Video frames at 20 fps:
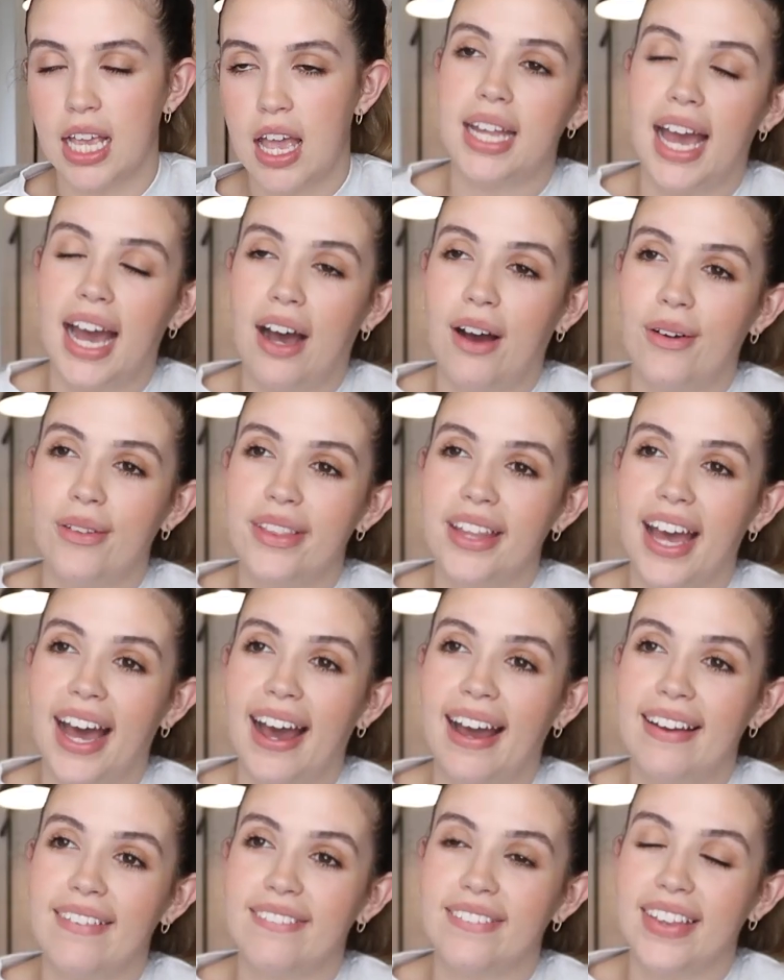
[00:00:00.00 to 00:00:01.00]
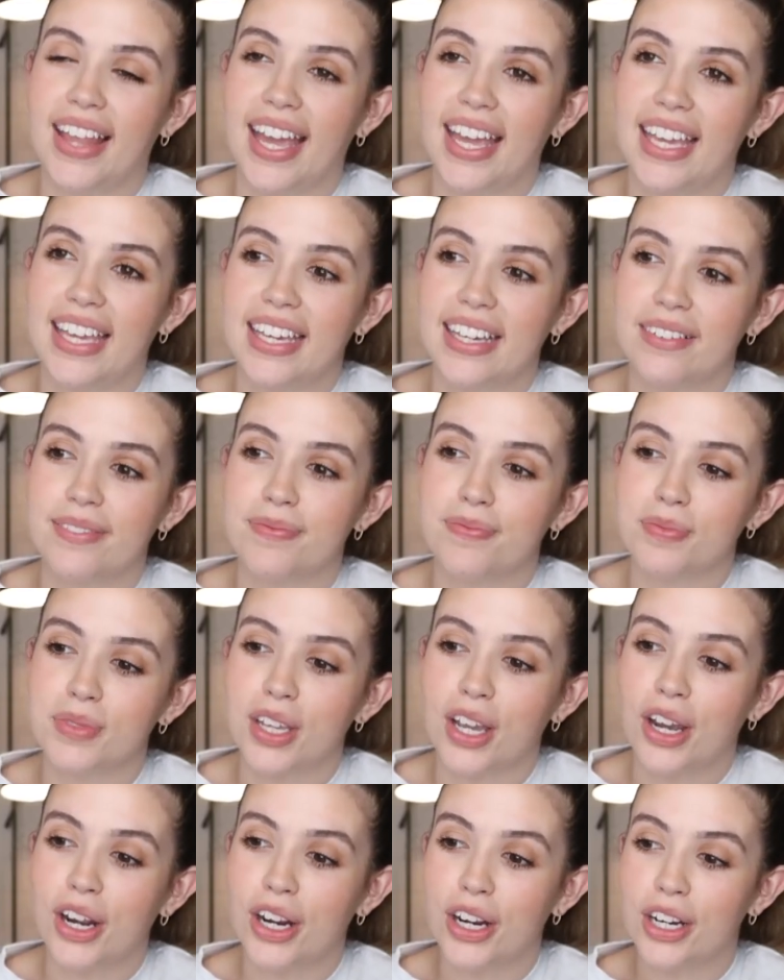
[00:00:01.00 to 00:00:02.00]
Now that I've like
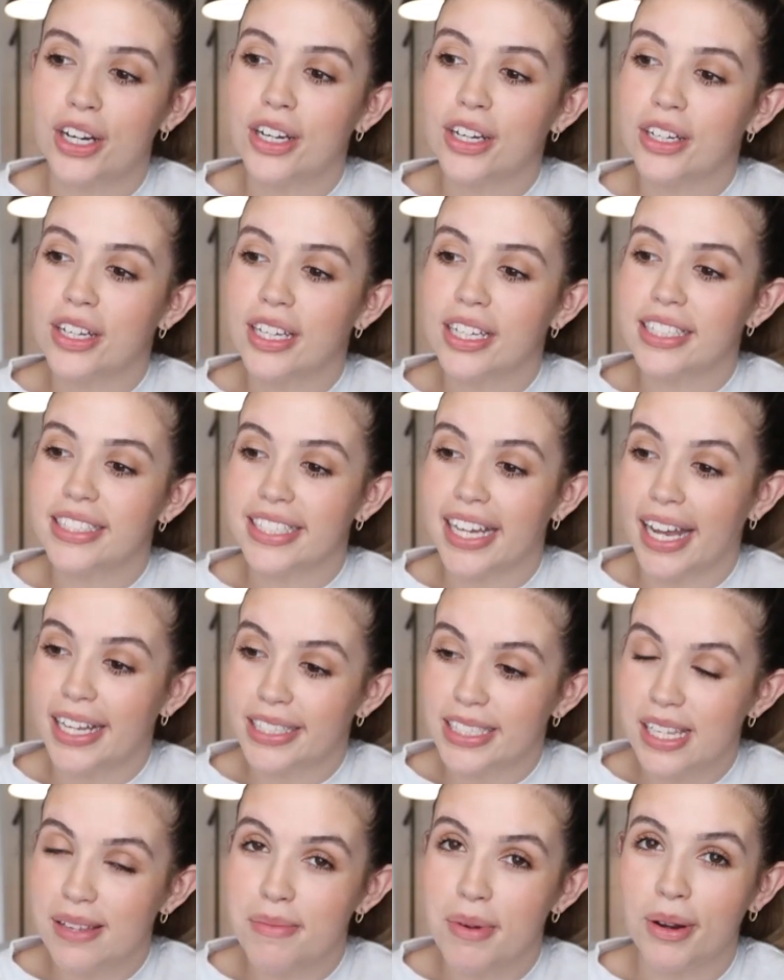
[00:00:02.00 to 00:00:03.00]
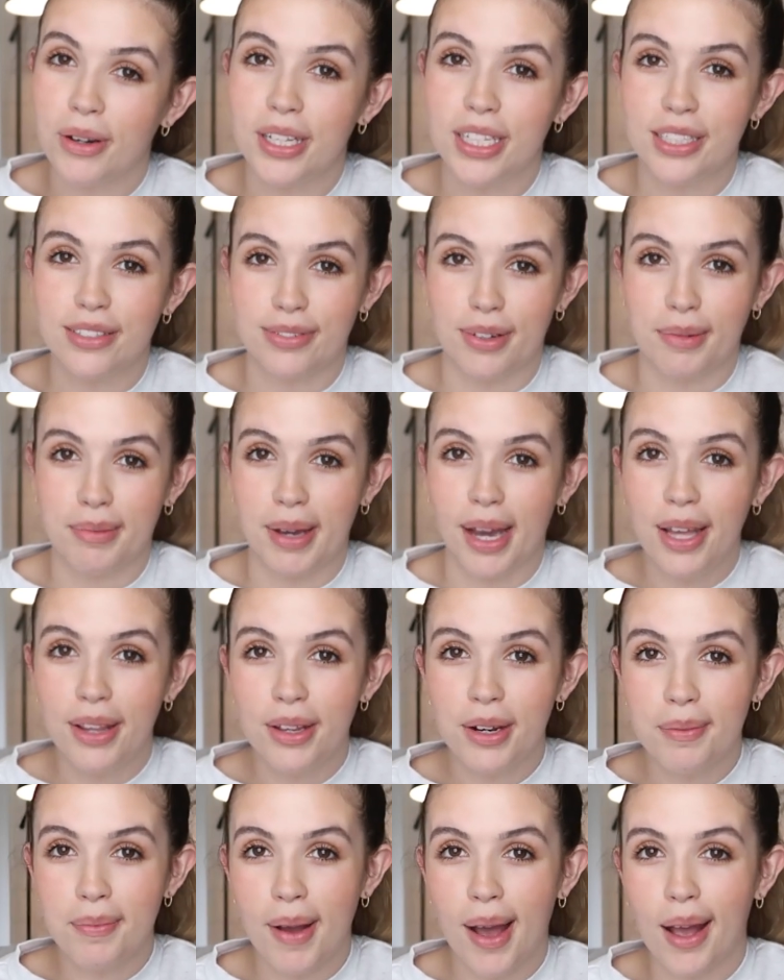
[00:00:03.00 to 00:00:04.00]
heard testimonies from
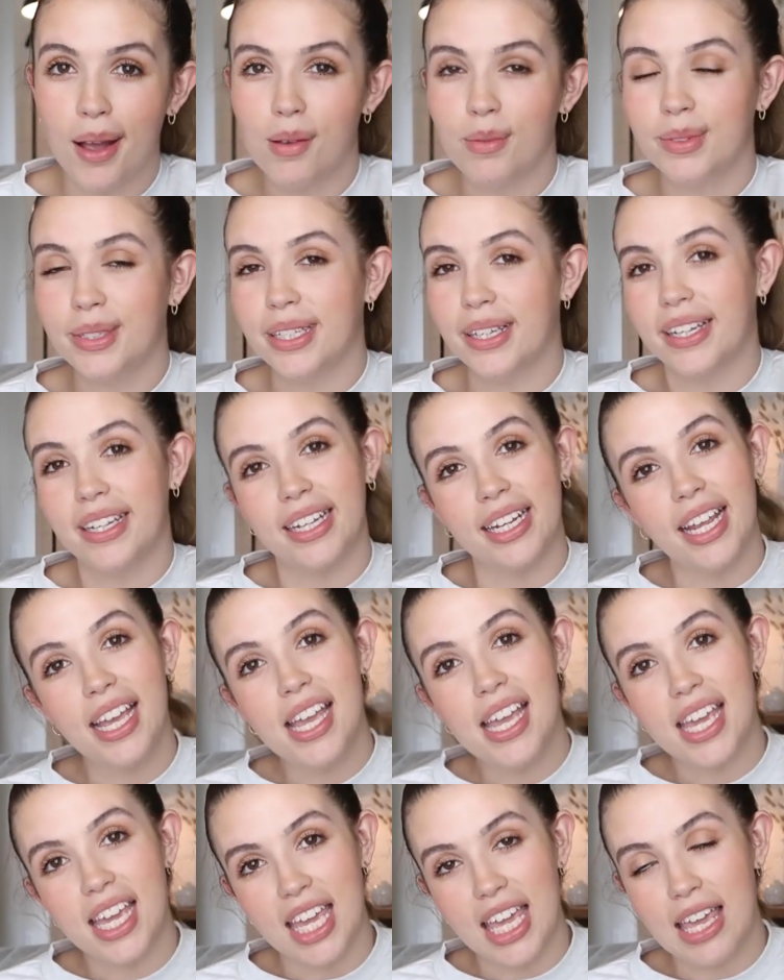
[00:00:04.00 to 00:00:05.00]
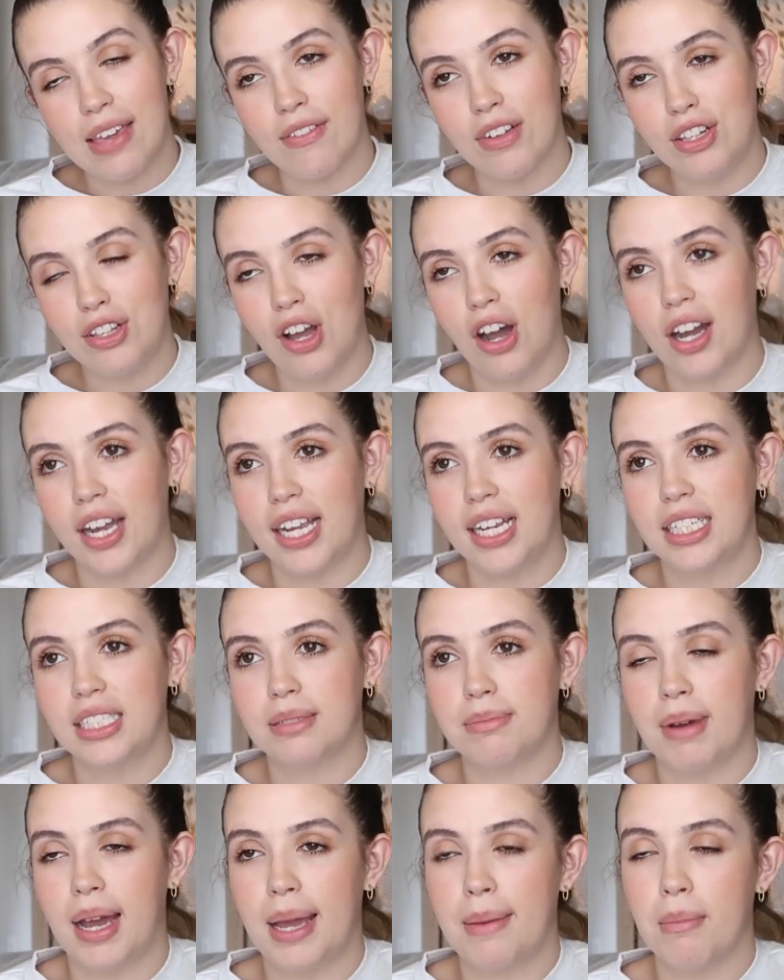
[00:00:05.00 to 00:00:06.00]
other moms and even talking
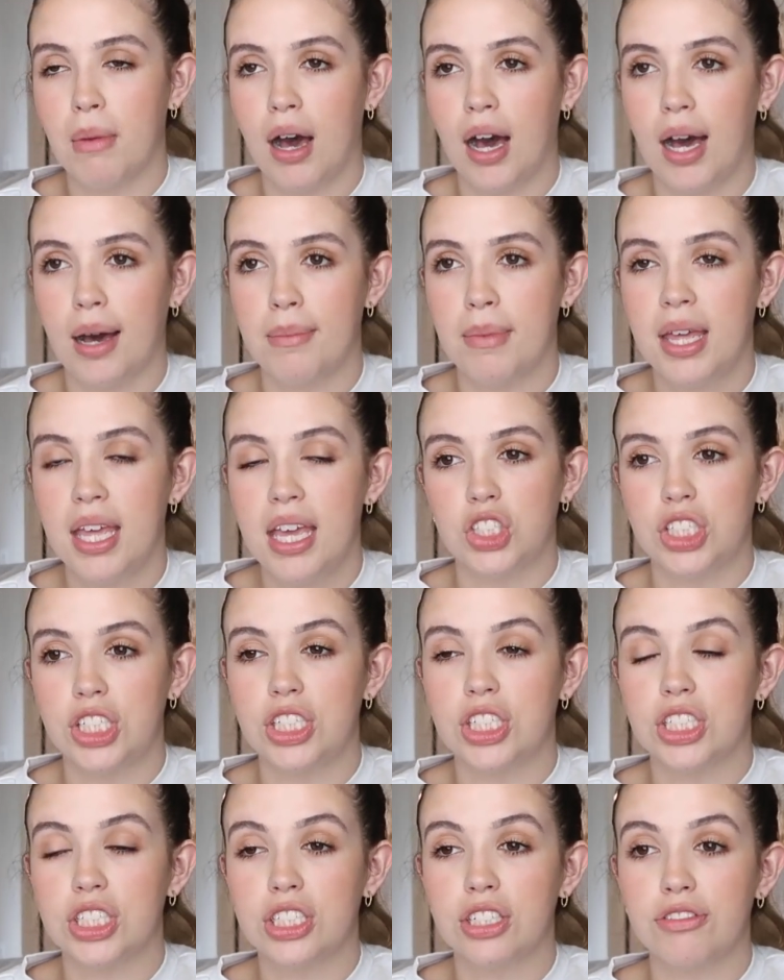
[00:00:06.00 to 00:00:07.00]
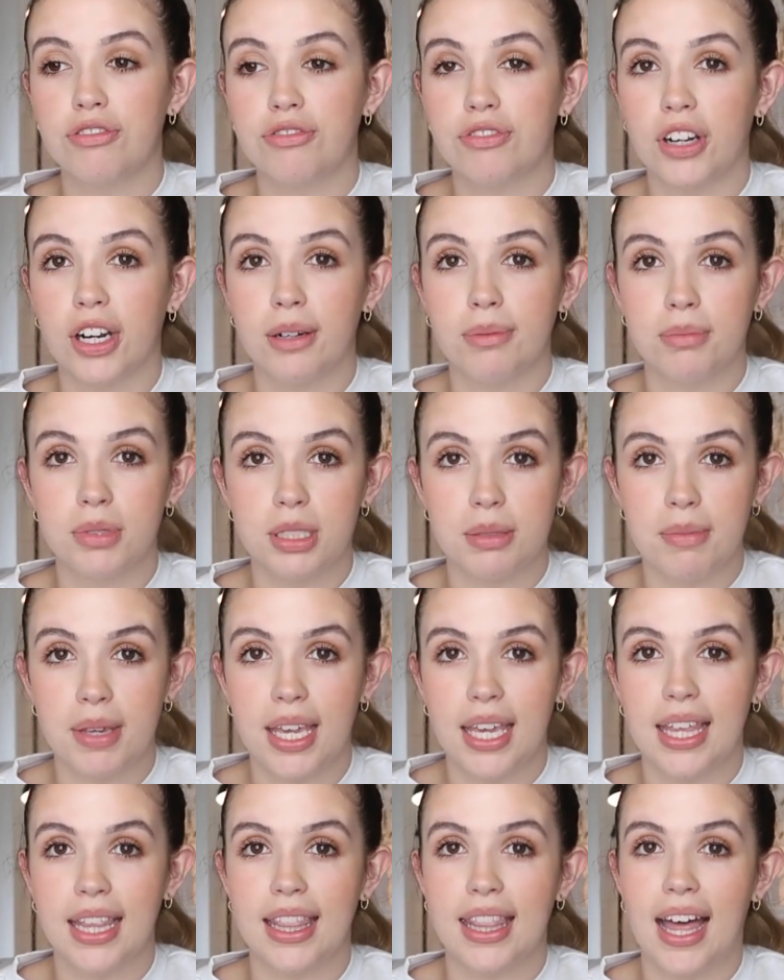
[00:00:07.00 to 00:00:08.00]
to my mom, she just affirmed
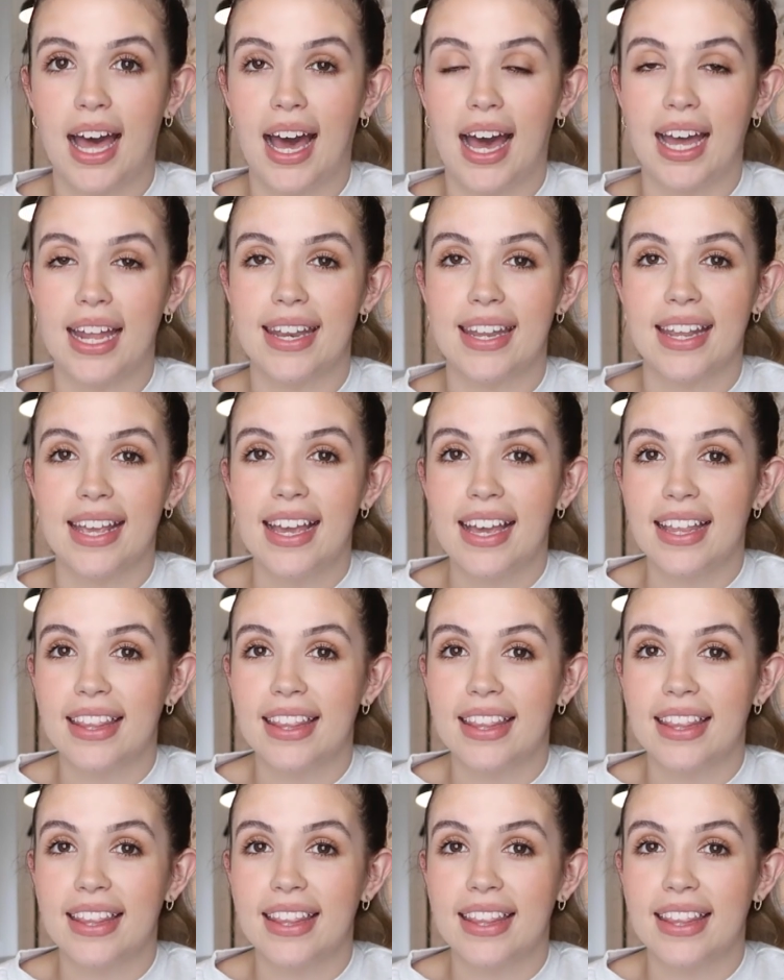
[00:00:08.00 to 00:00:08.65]
me that,